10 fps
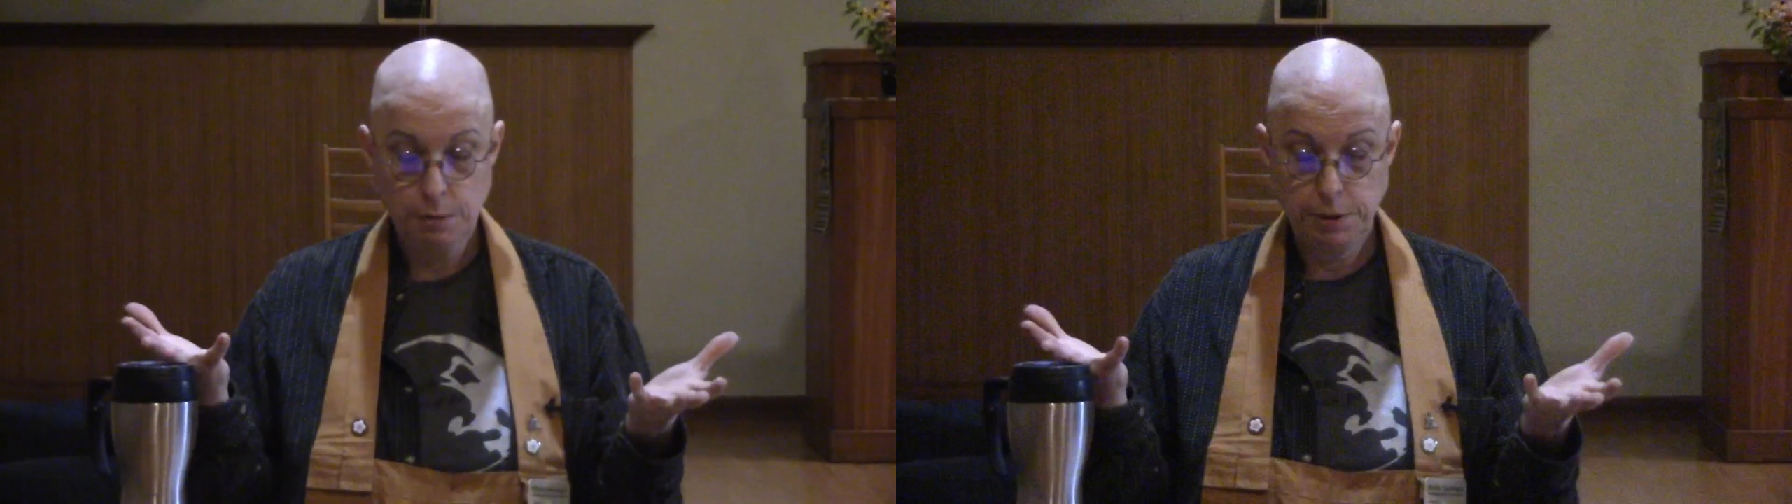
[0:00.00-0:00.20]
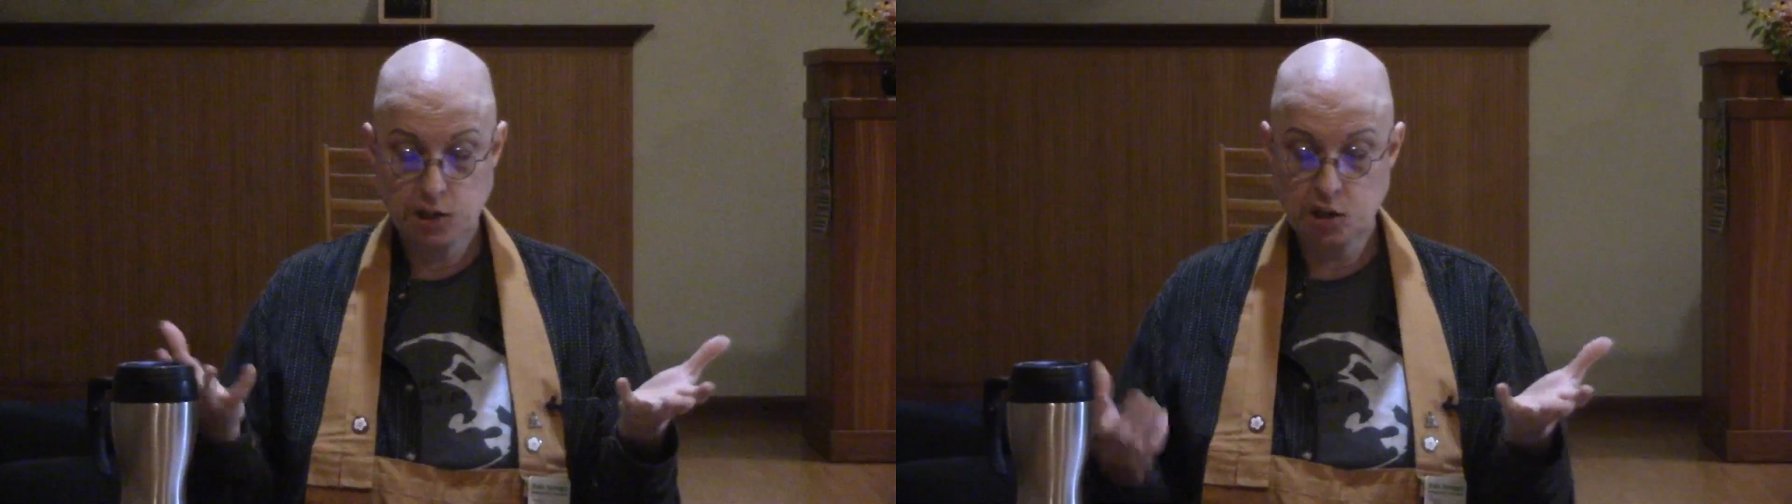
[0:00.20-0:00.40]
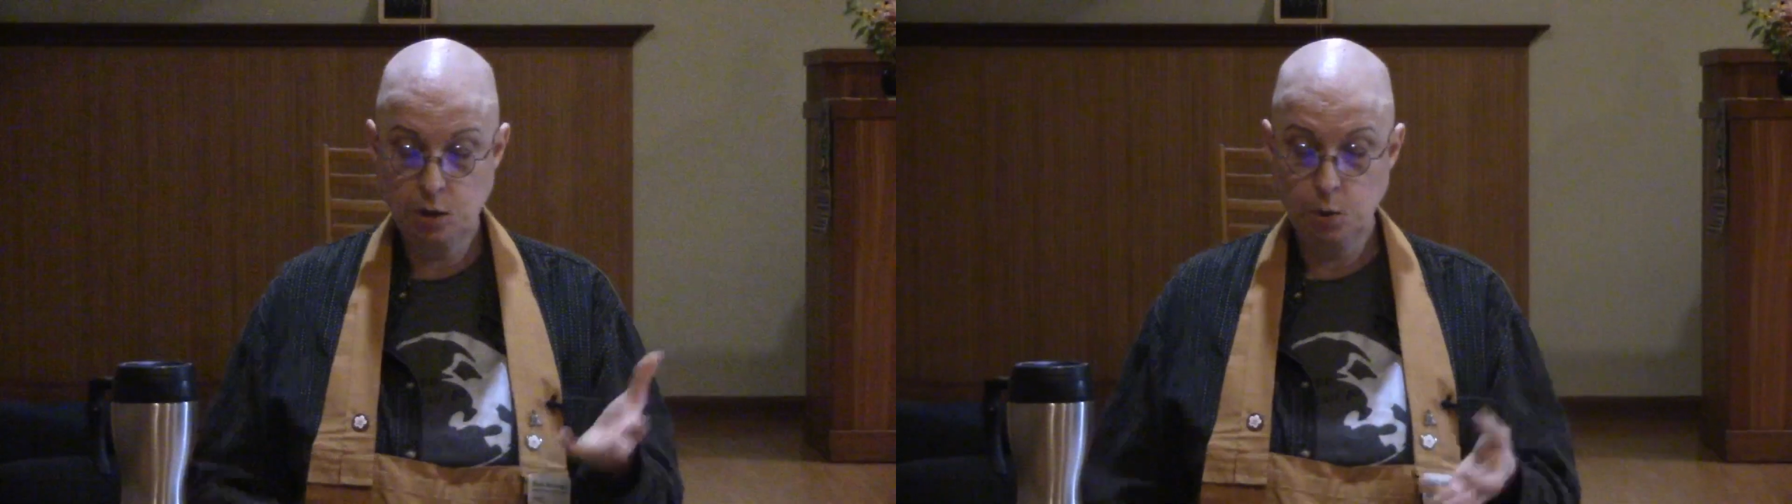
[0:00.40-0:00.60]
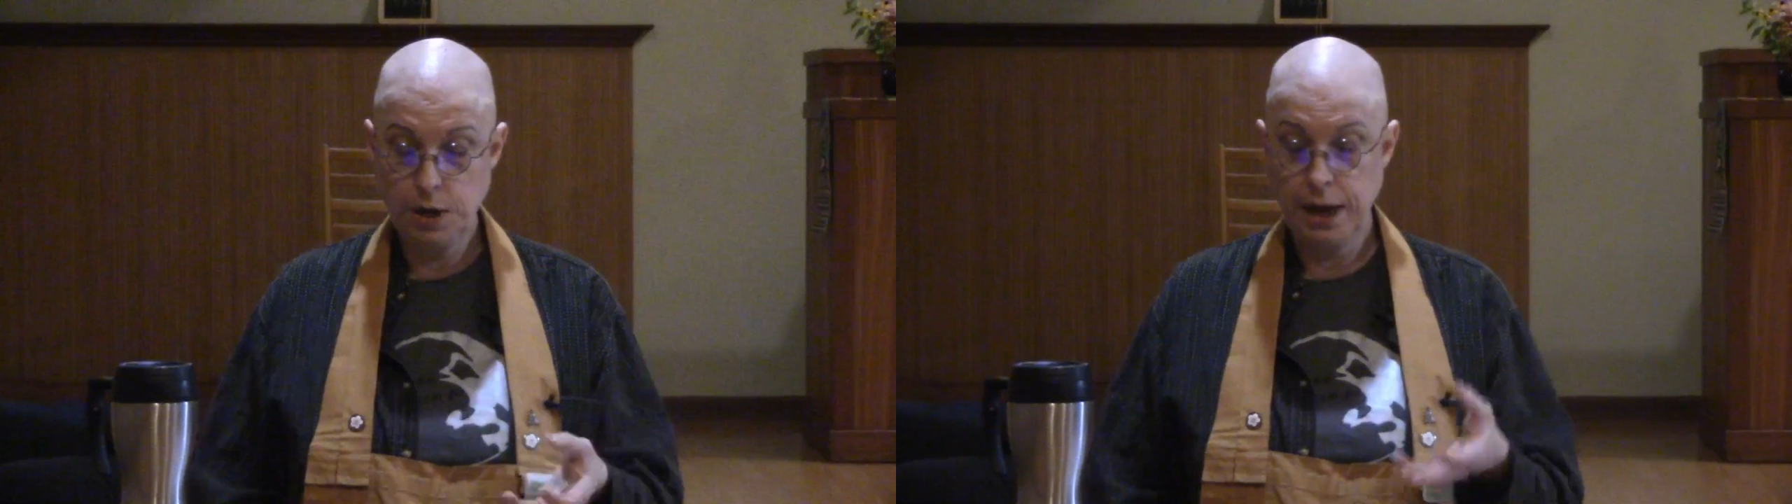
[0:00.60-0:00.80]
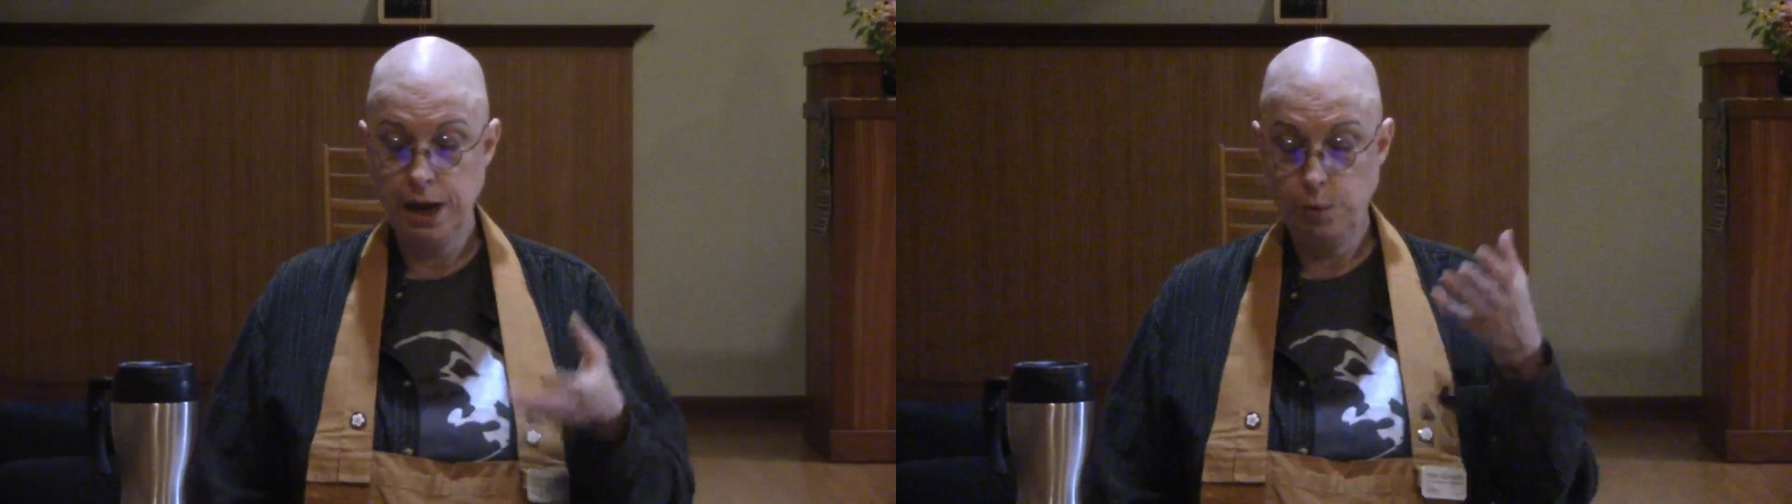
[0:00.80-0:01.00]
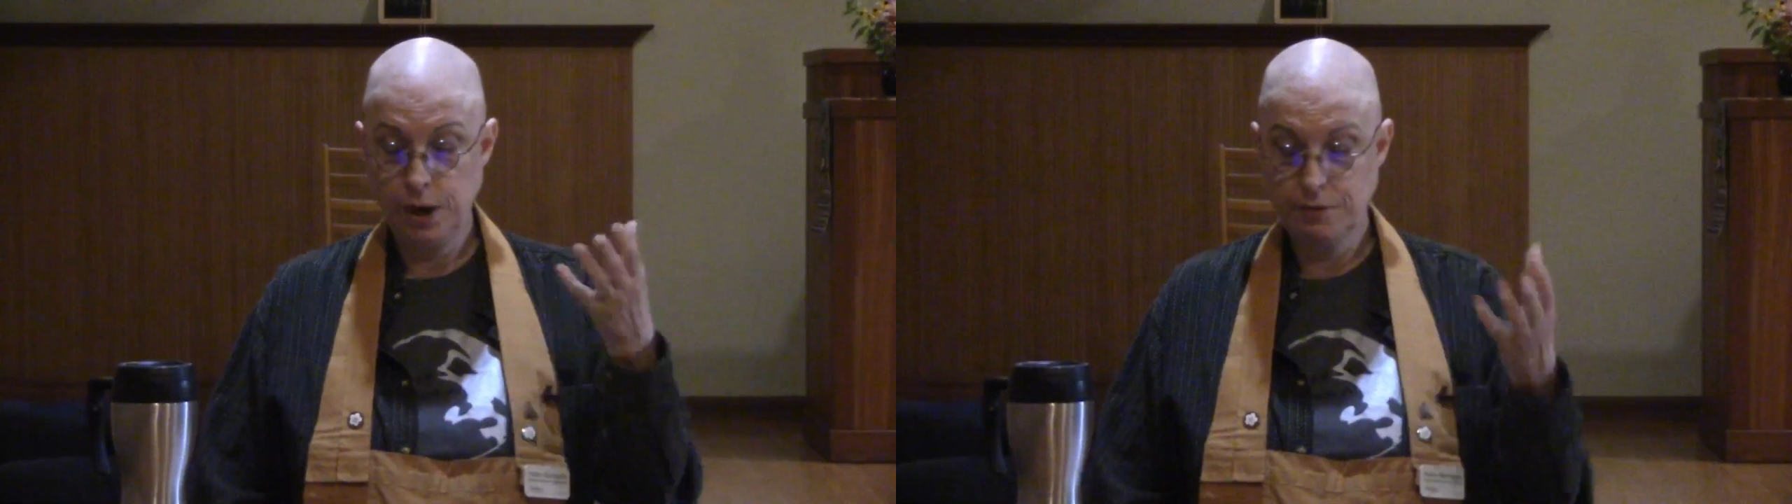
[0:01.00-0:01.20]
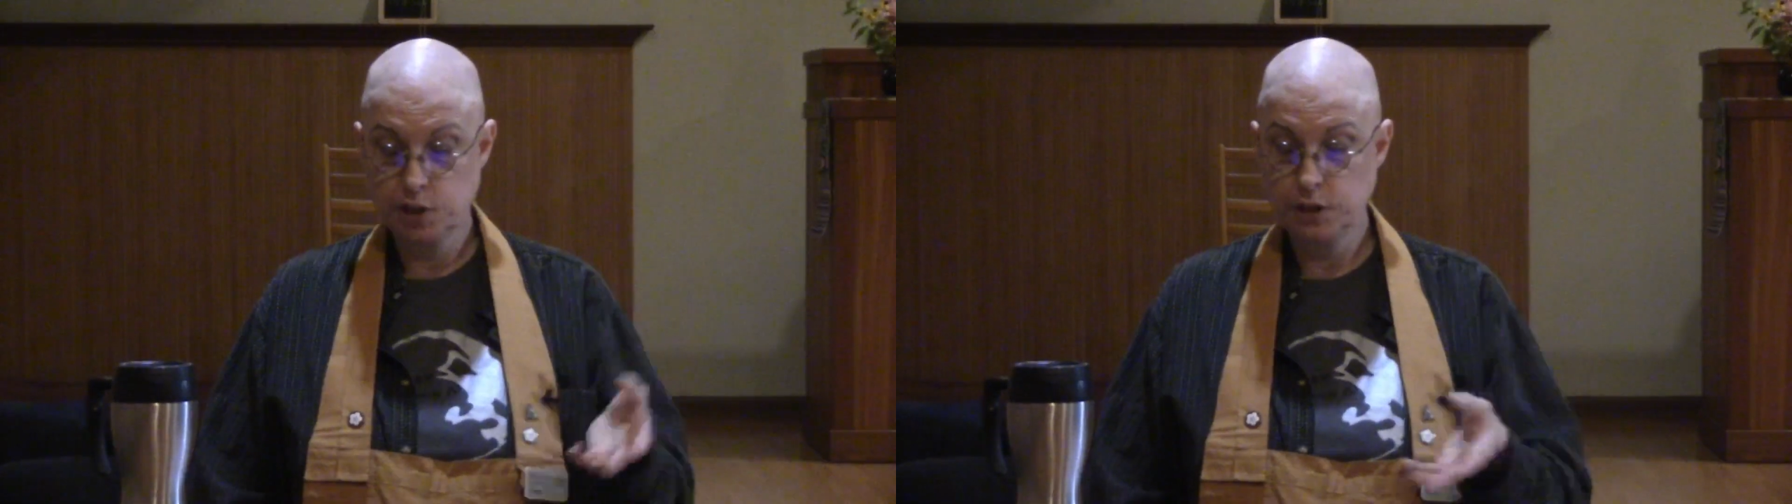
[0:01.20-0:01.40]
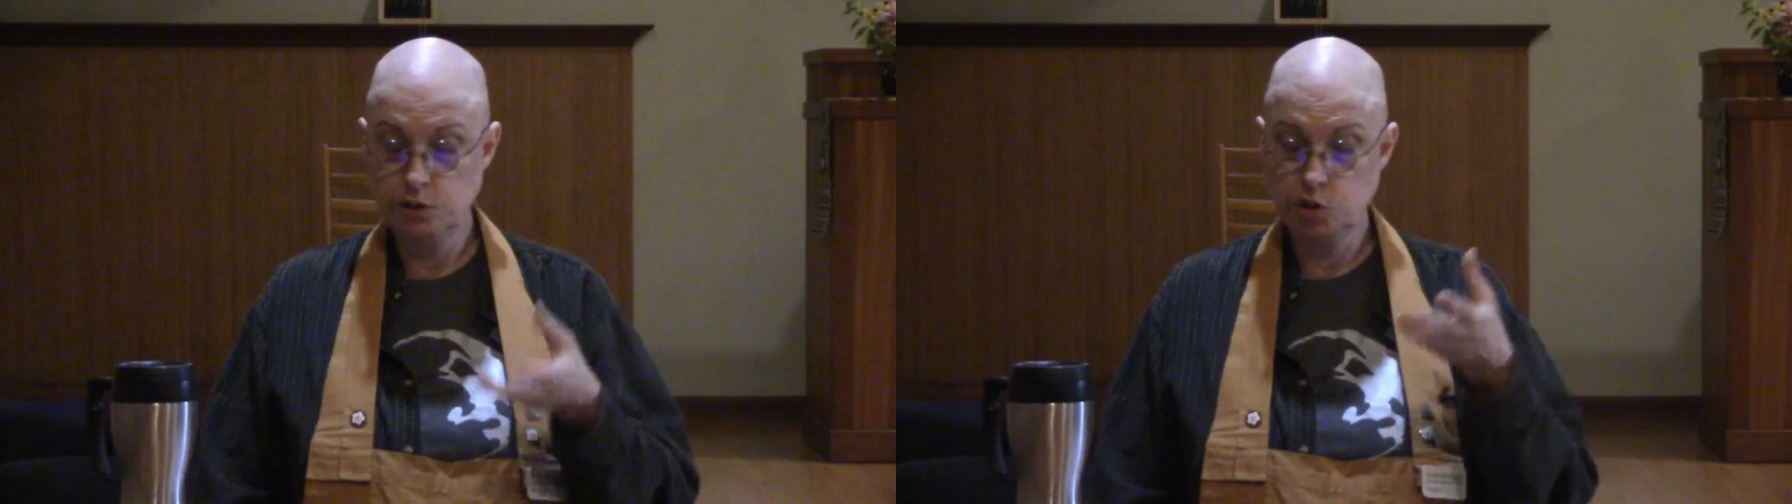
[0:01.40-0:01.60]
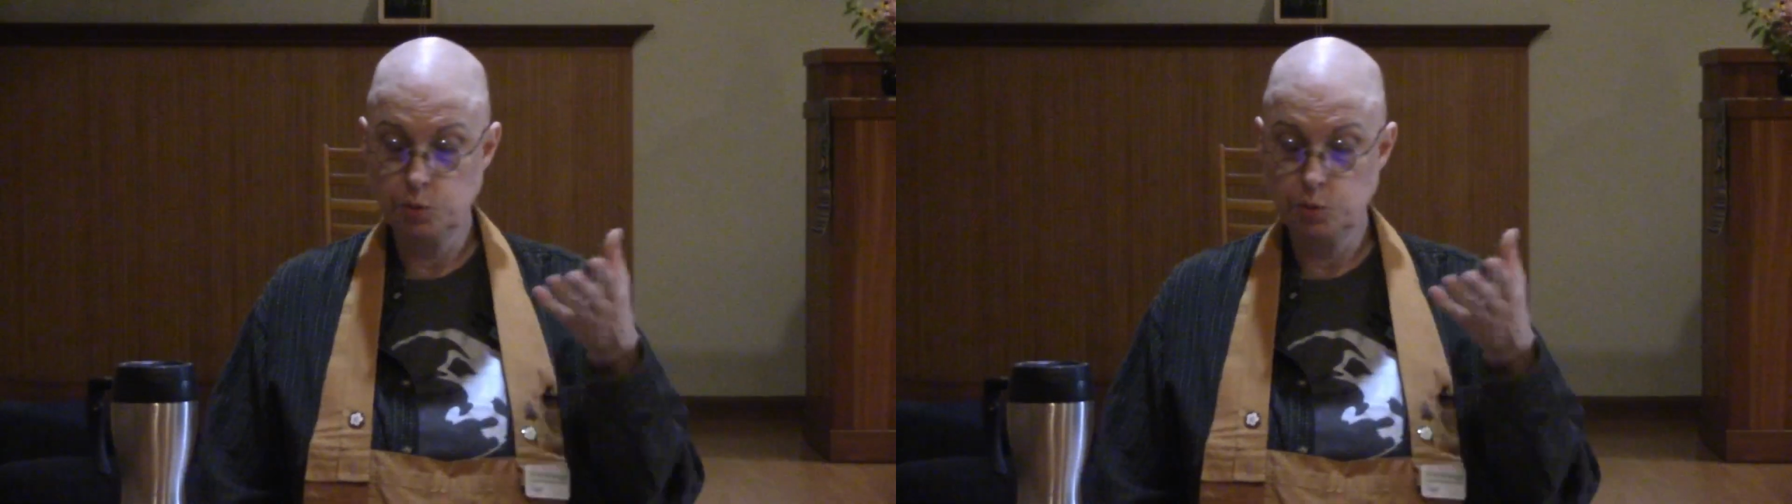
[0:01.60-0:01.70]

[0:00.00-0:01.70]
Because on the one hand, we have skills